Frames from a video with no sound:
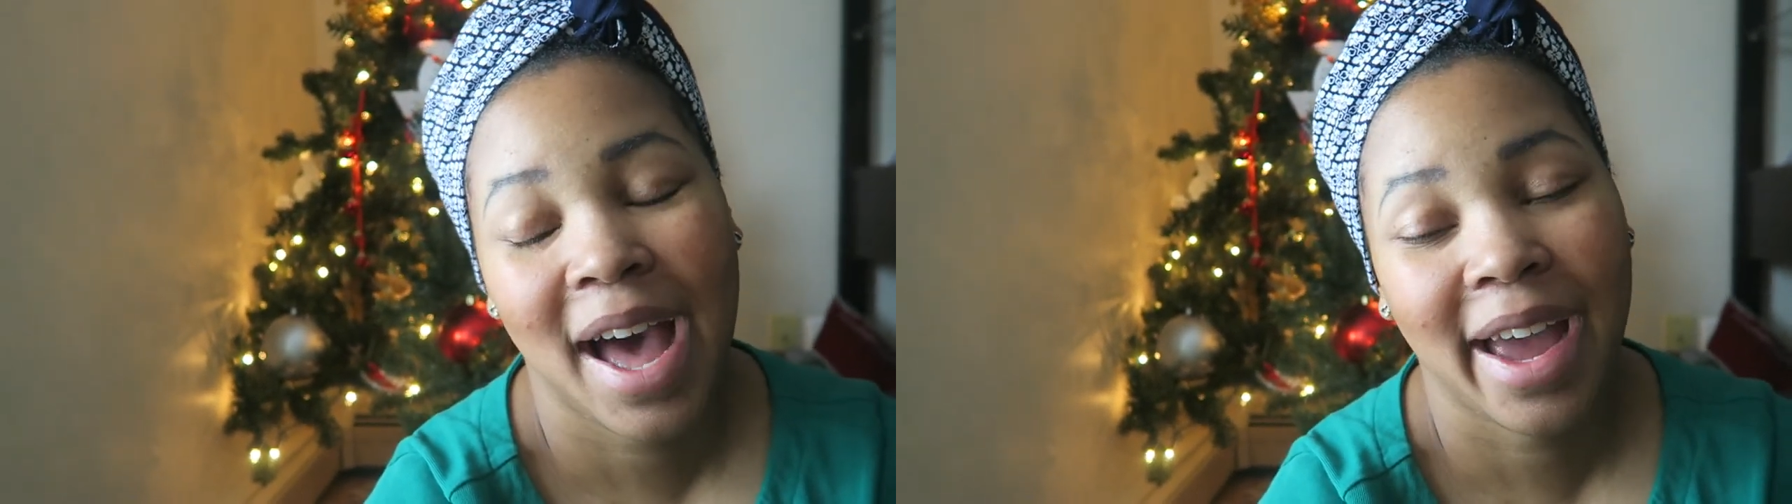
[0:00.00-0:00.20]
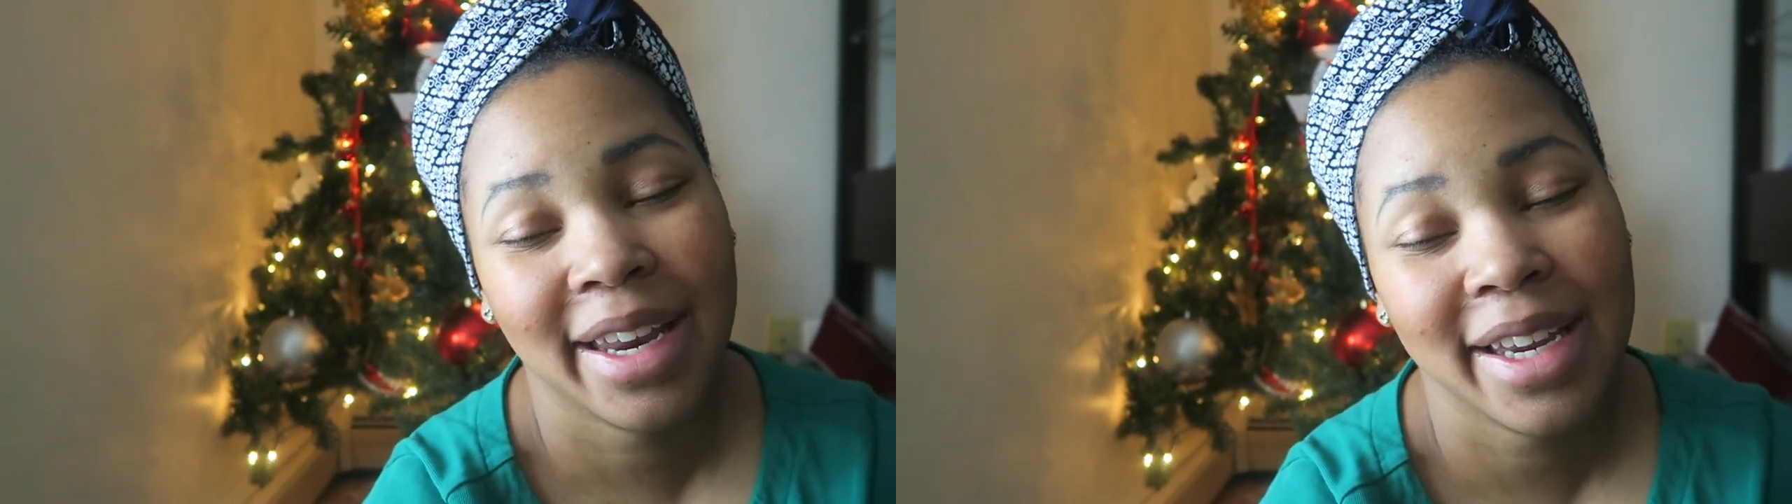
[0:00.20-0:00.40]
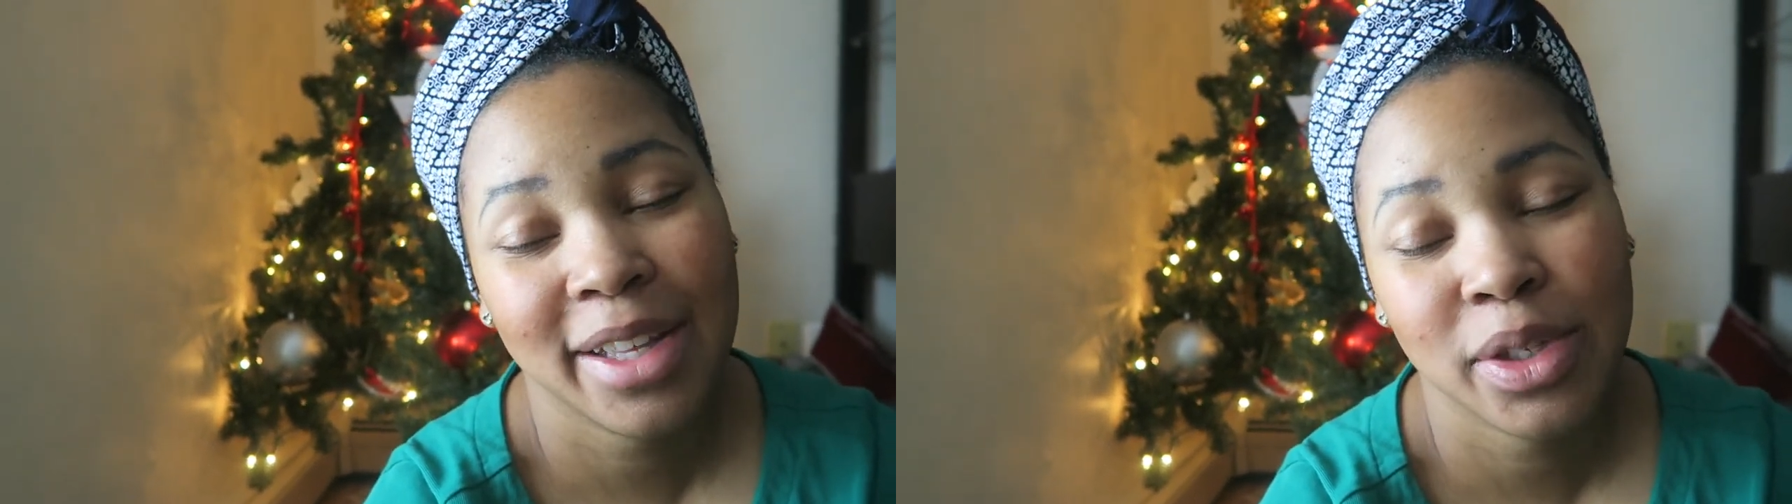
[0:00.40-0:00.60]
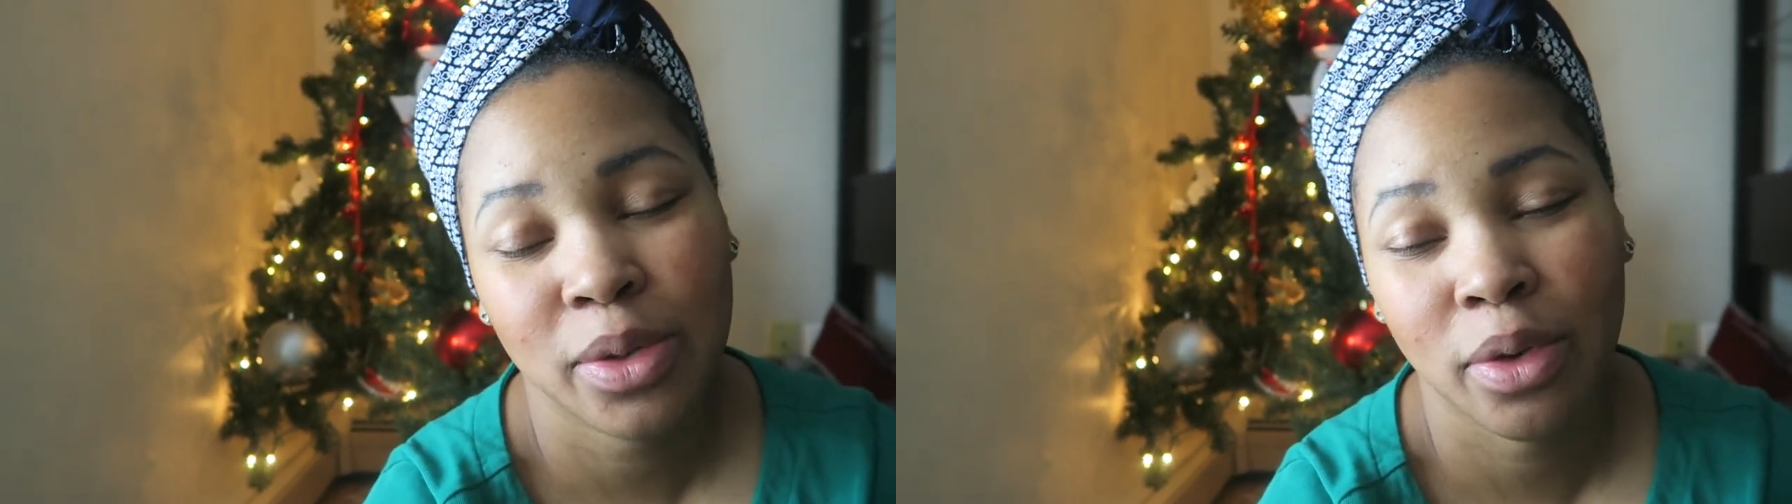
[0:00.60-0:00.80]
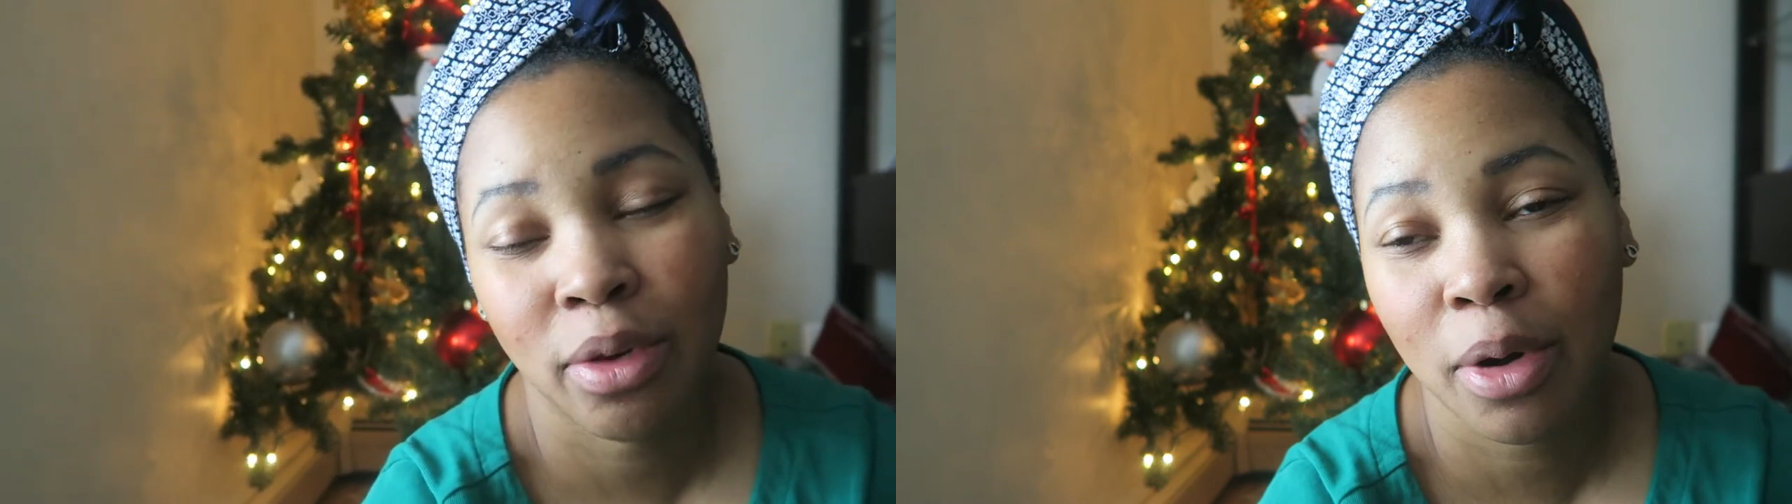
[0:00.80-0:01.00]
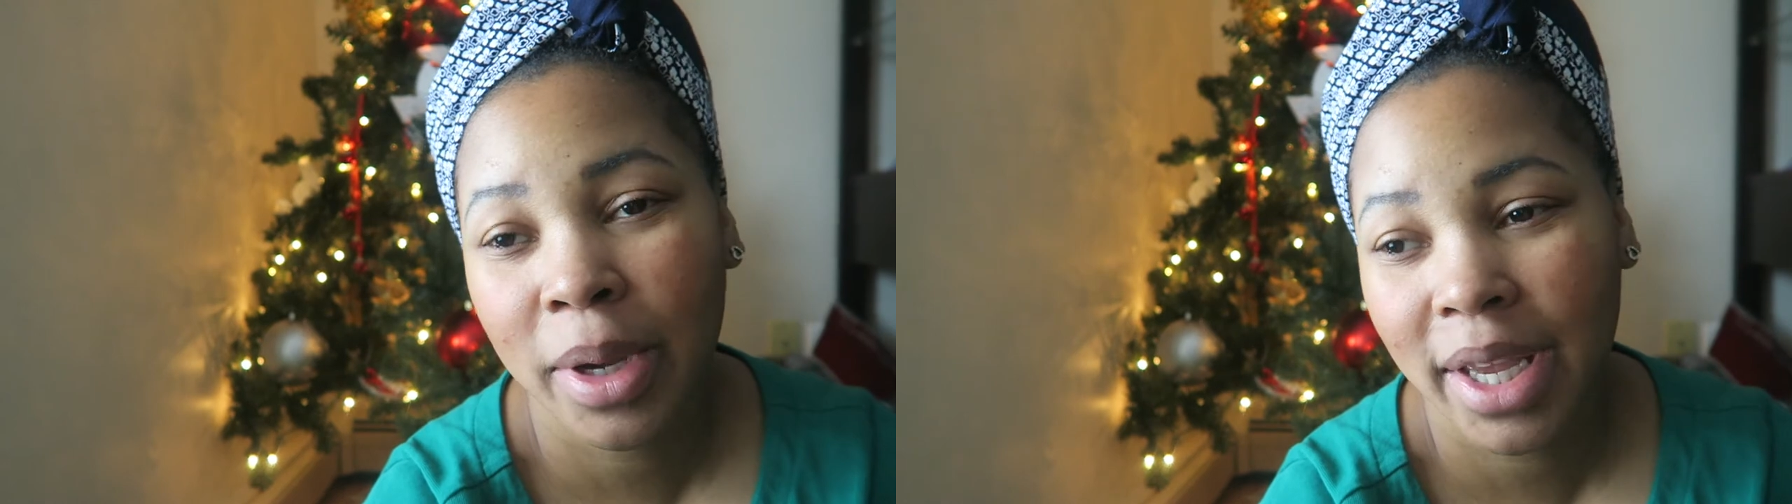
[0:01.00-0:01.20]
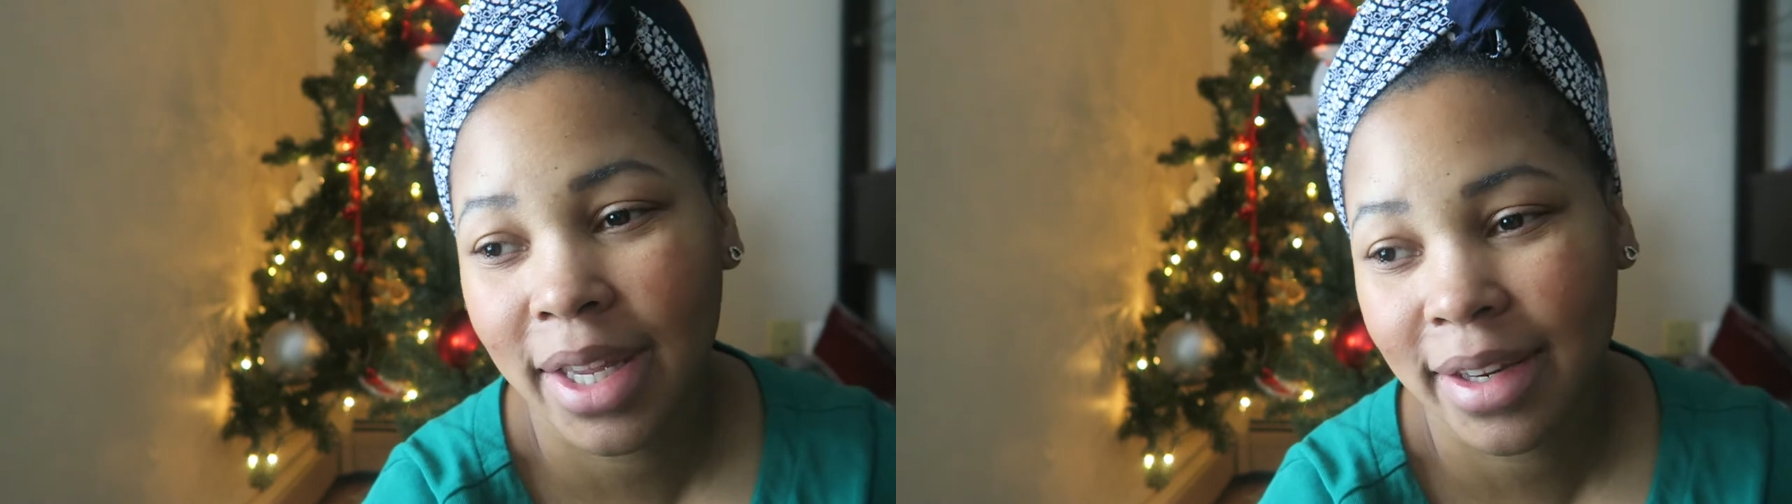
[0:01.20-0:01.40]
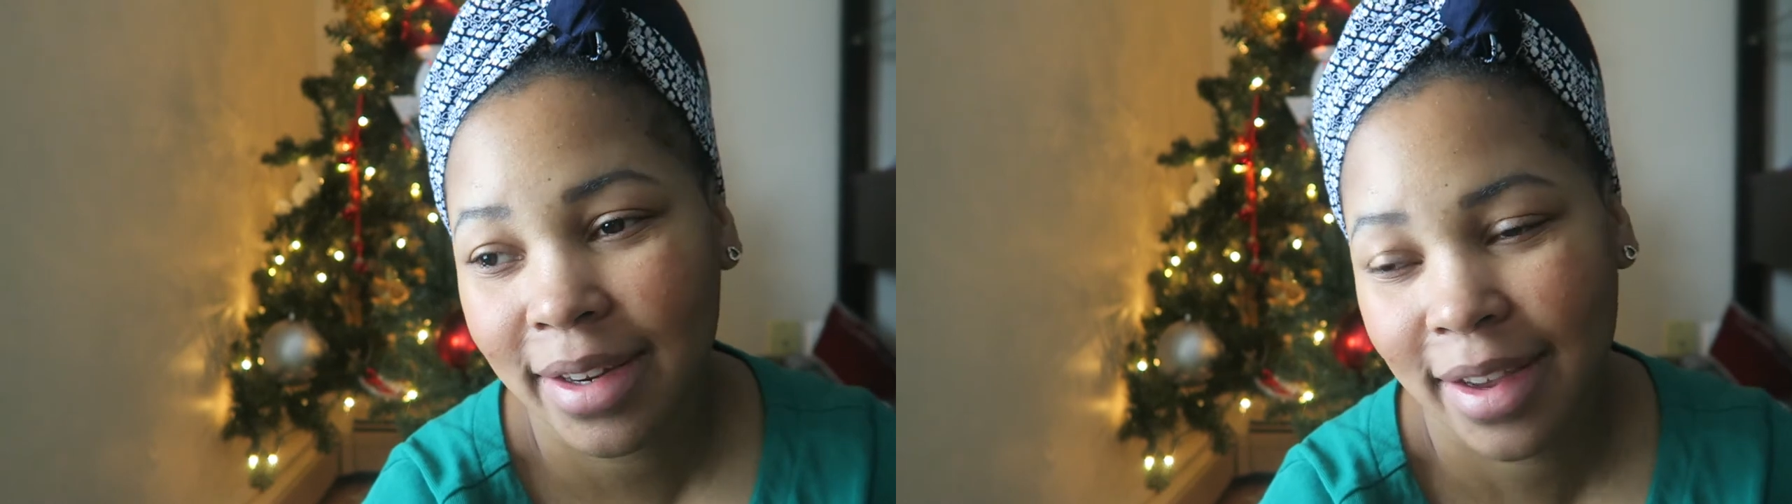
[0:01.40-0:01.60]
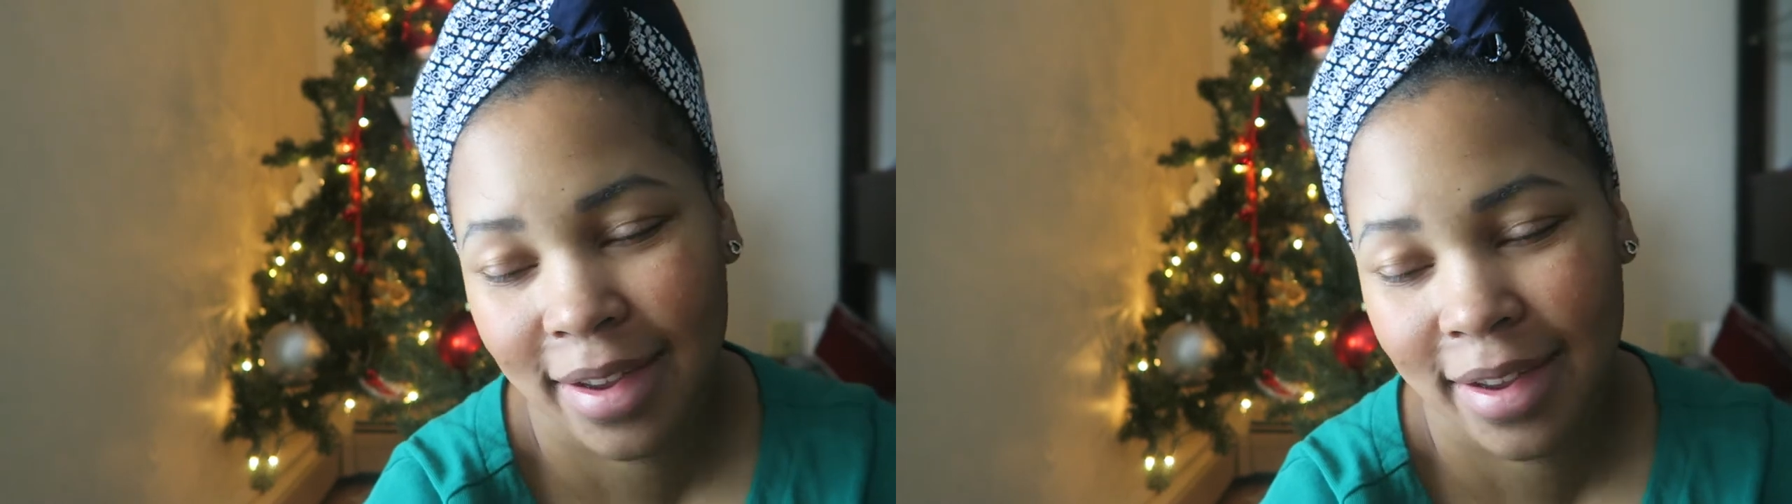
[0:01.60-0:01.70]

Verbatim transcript: i need to grow in